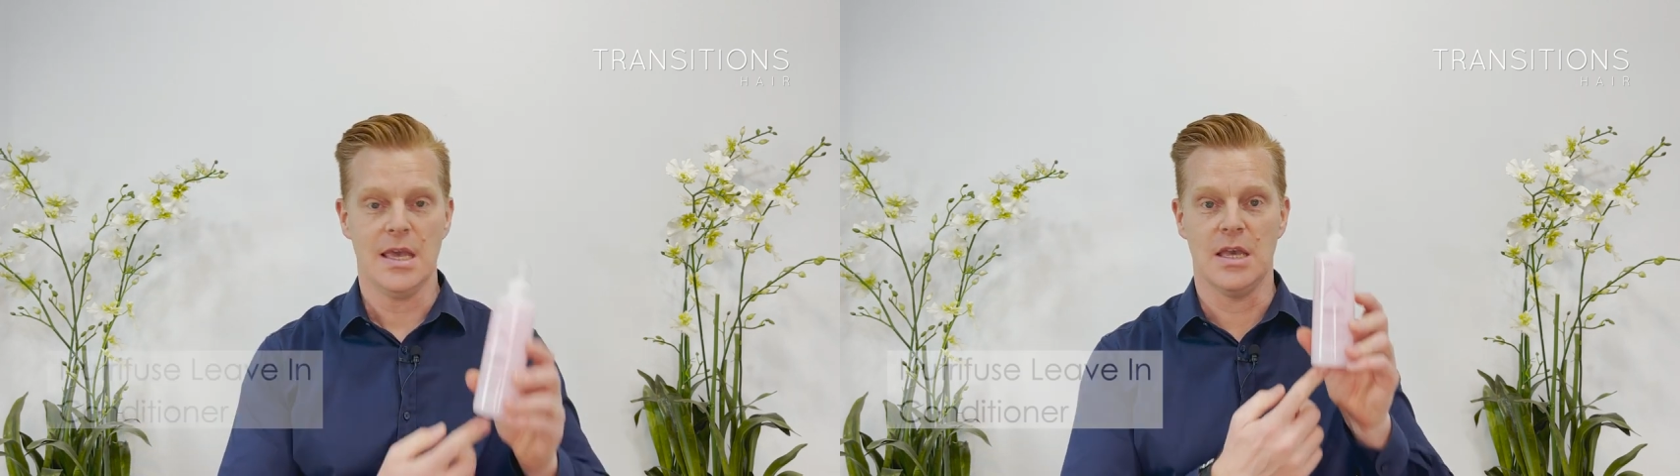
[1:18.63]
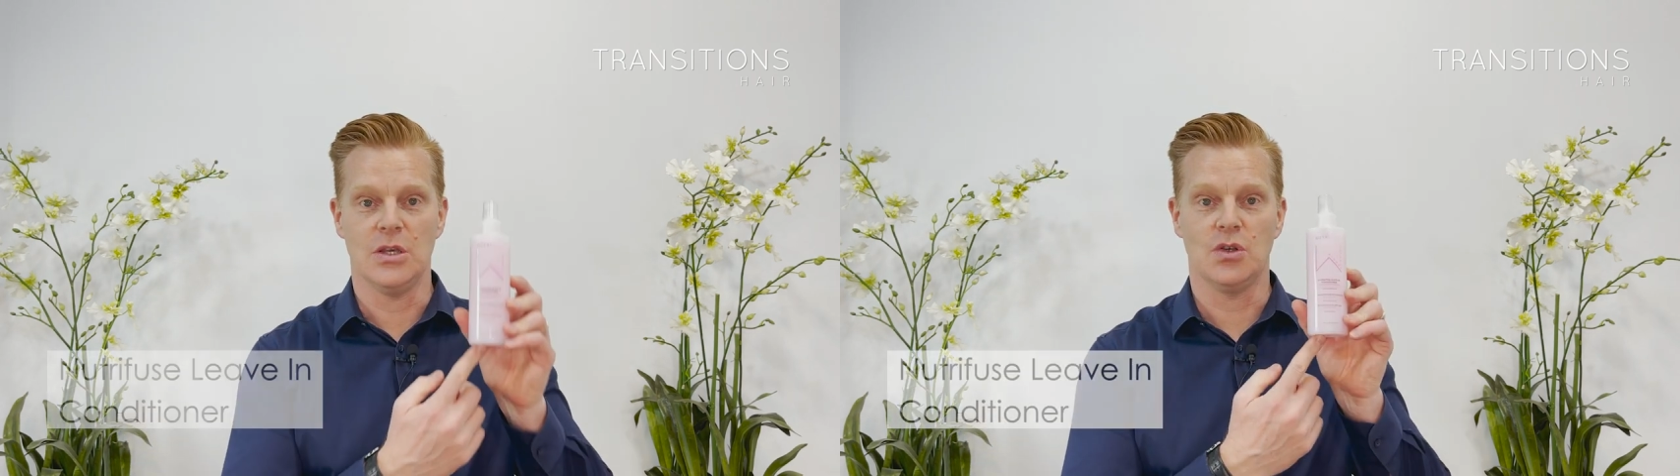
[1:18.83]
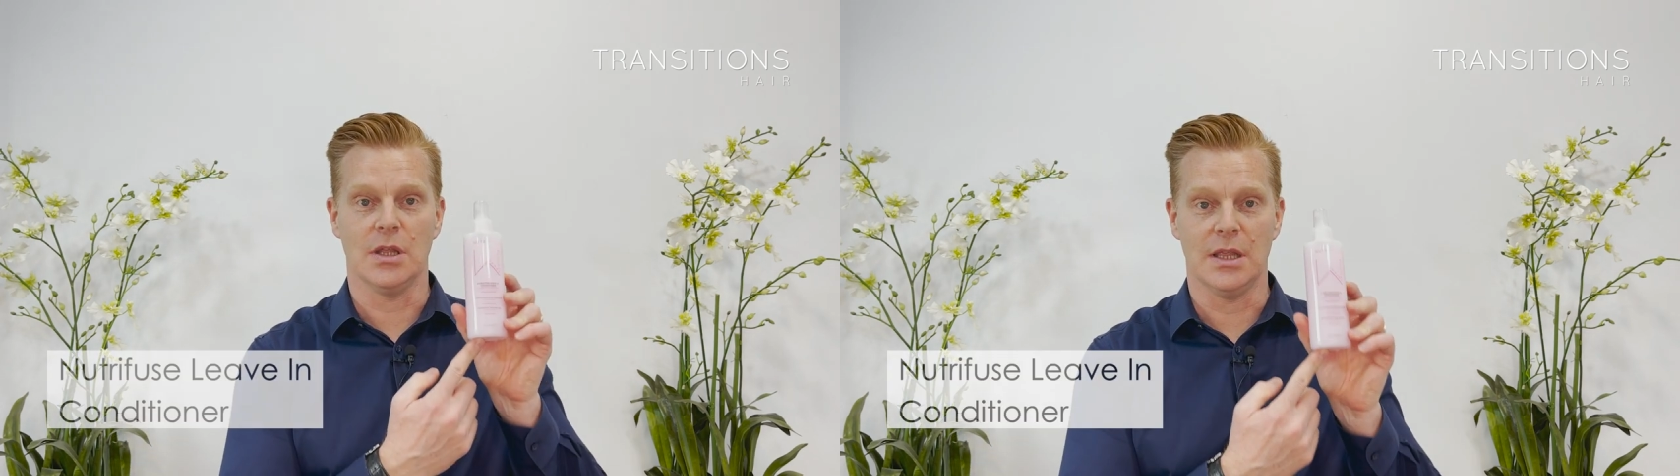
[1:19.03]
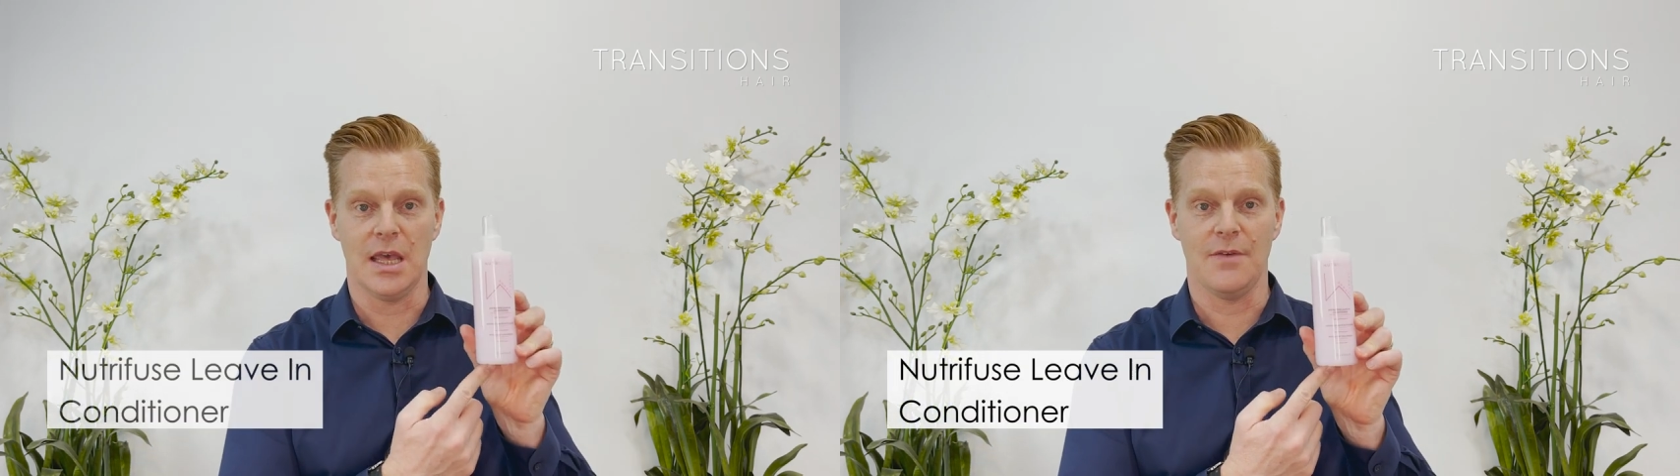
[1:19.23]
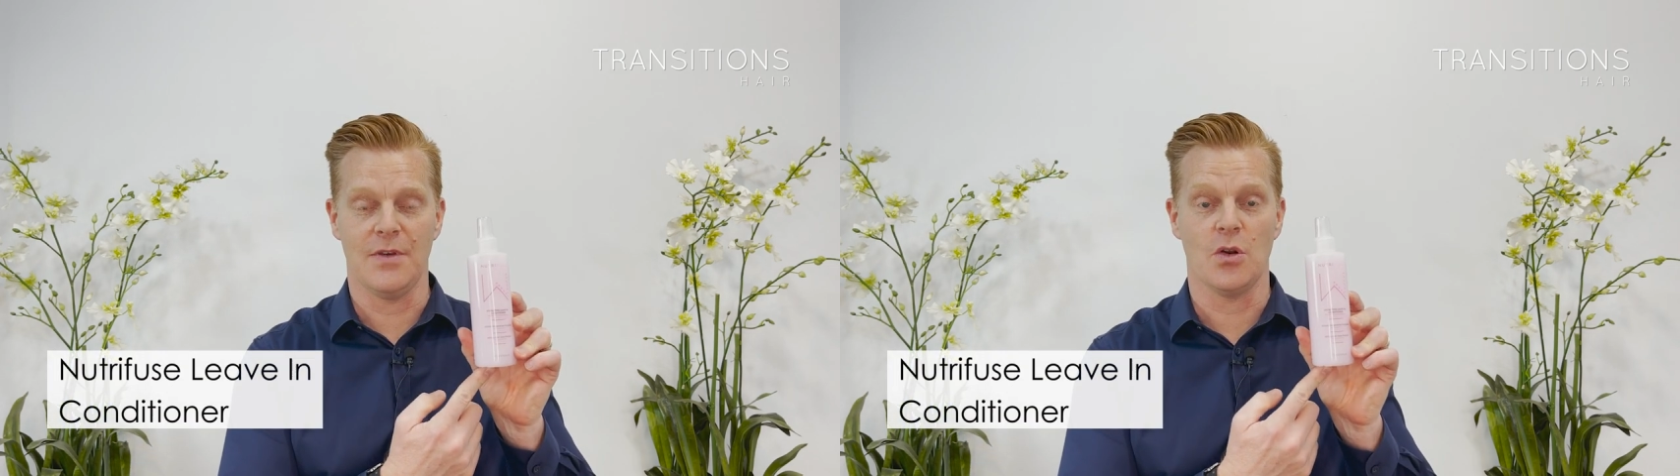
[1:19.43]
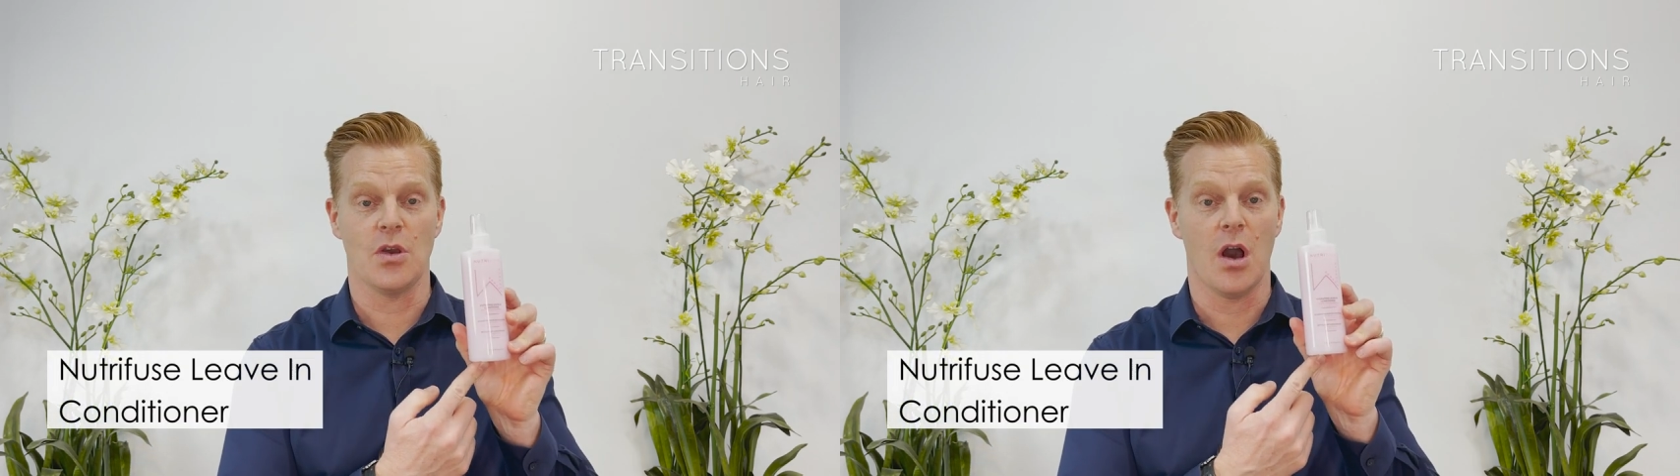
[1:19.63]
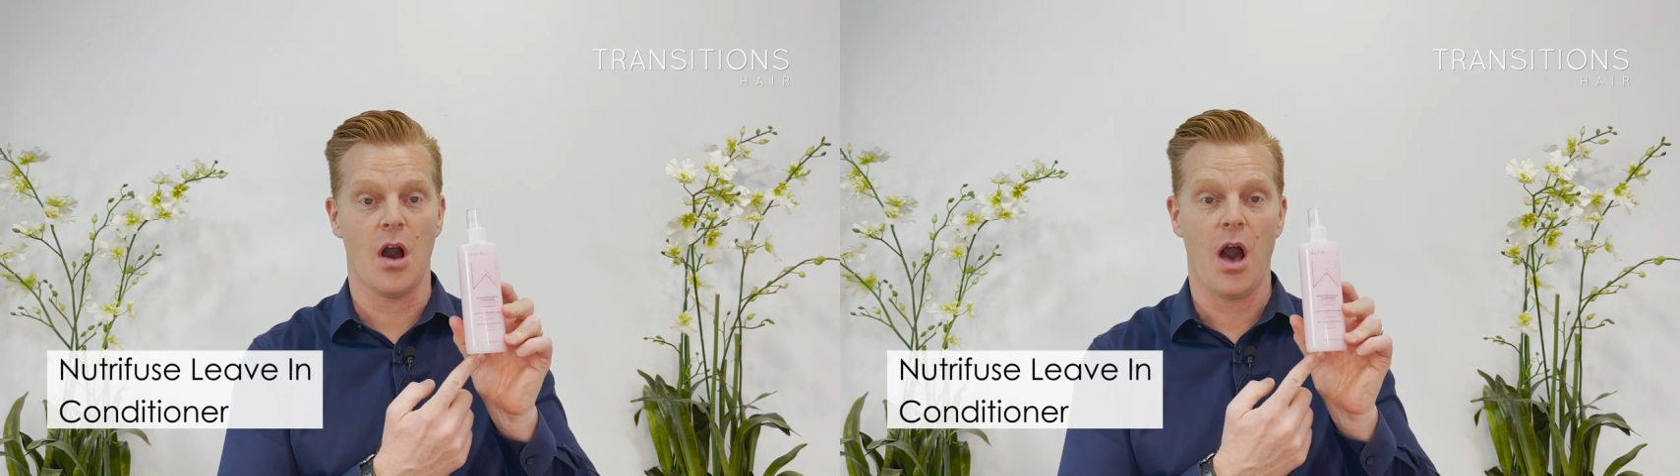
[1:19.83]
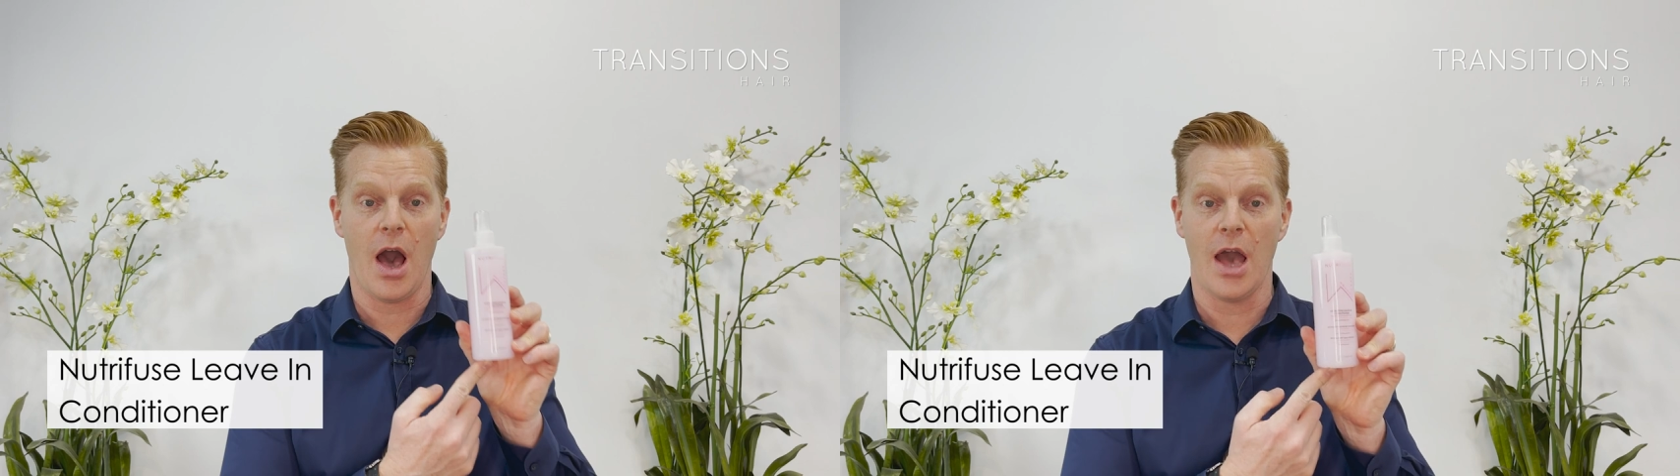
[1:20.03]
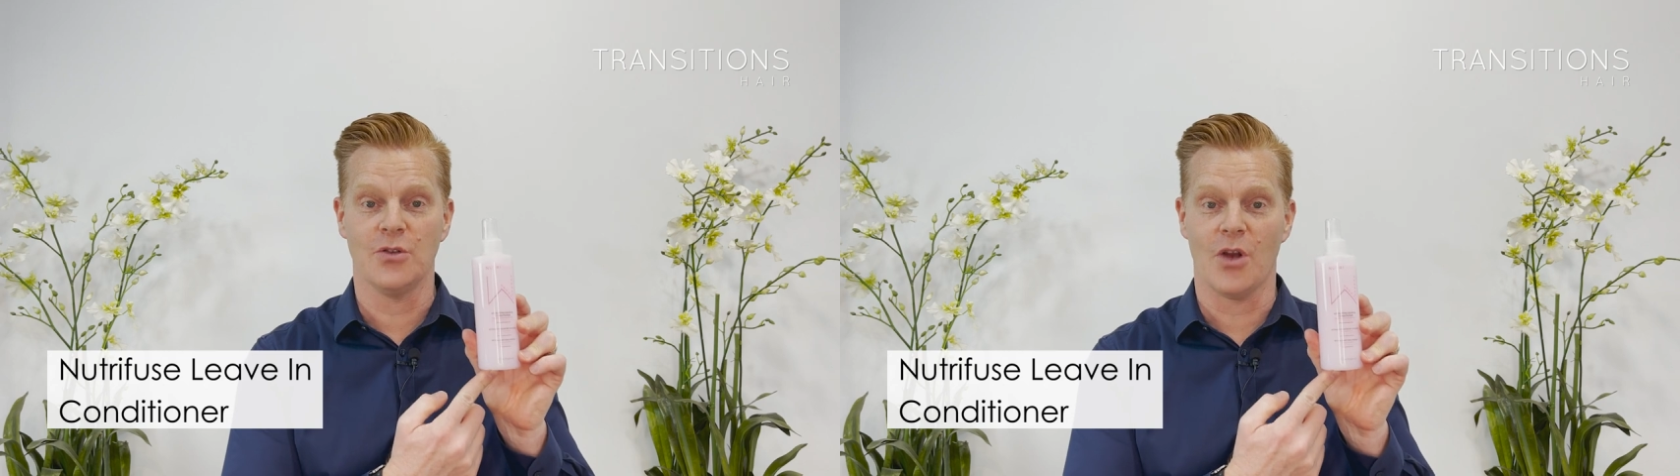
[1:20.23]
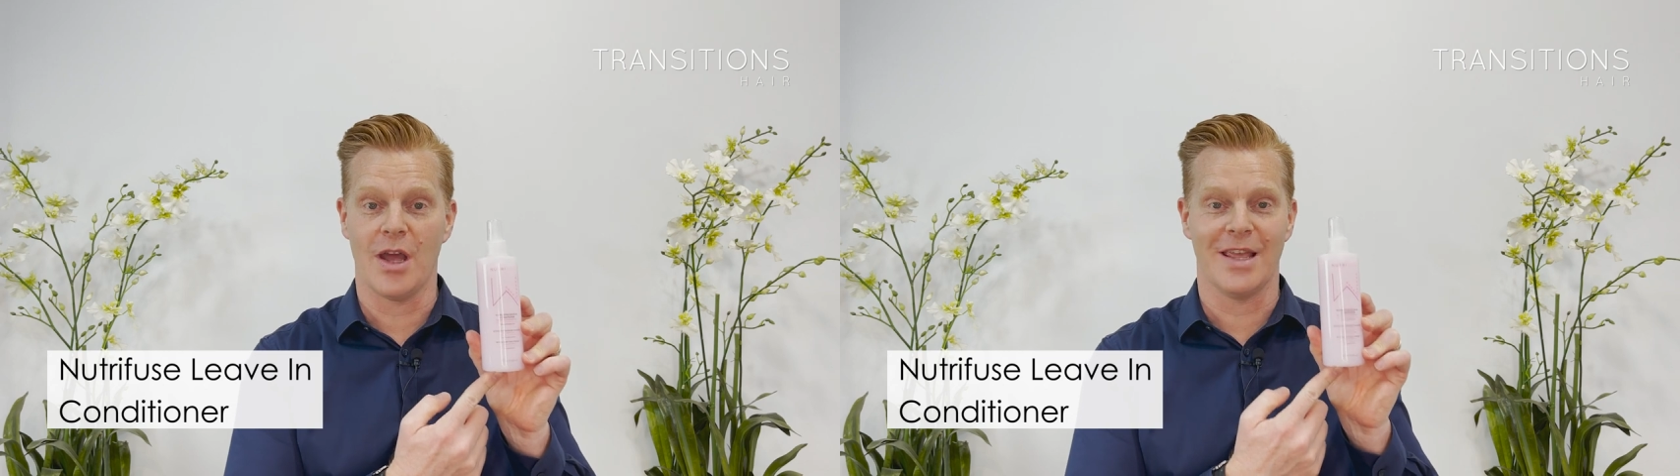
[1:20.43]
is your leave-in or your
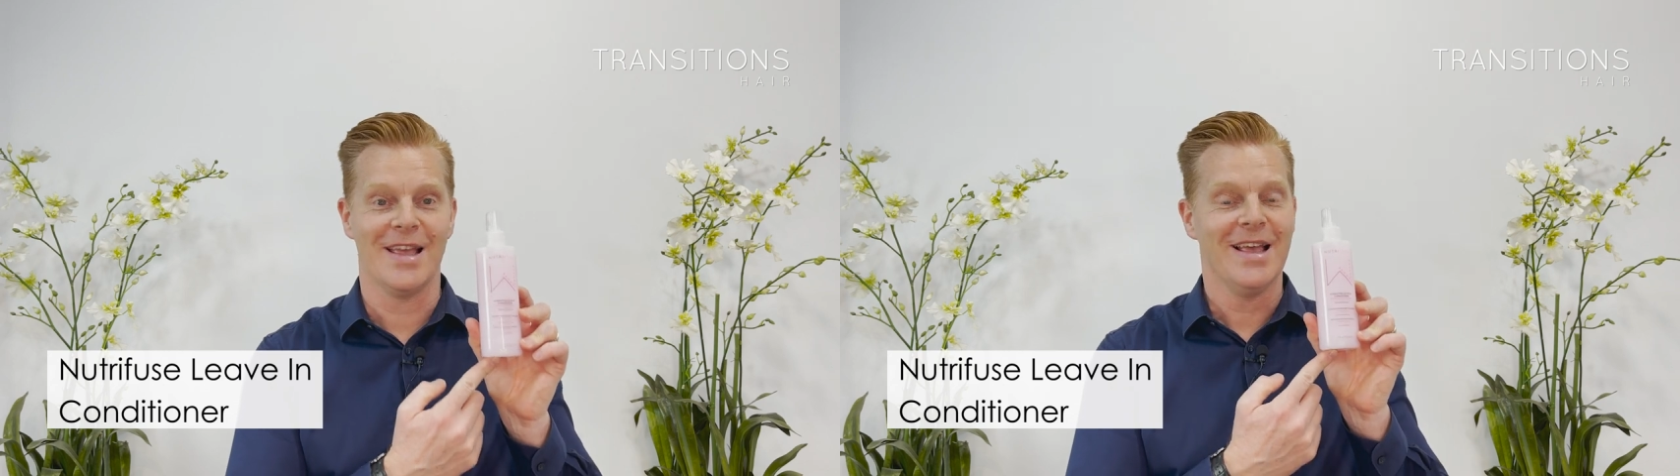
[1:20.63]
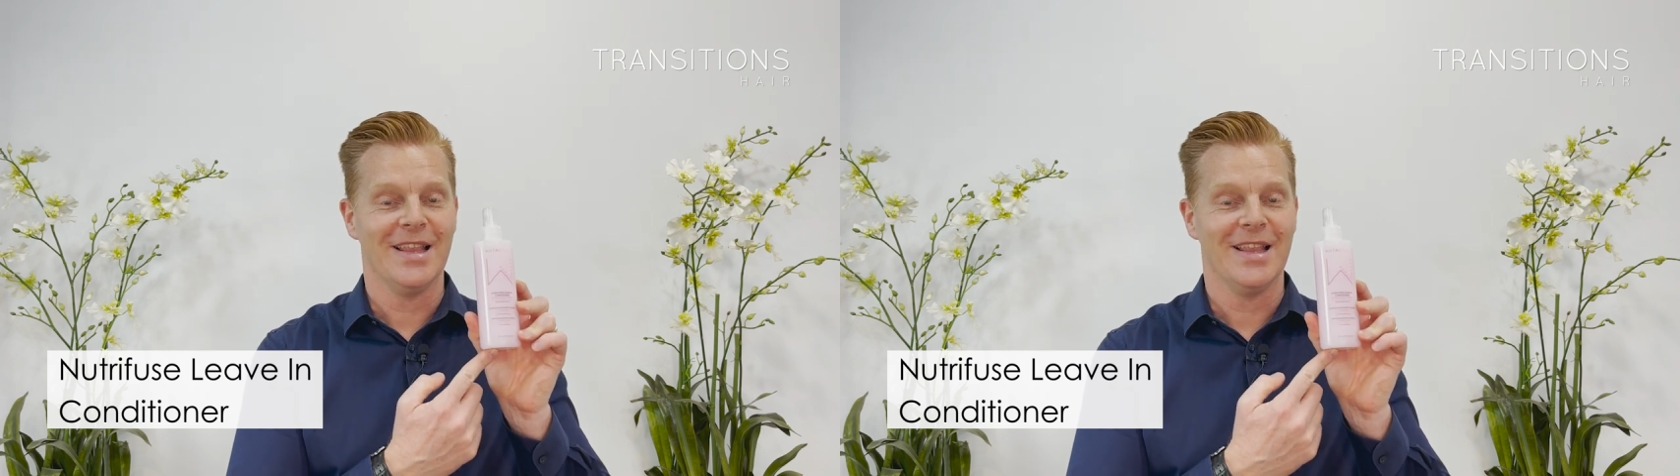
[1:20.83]
hydrating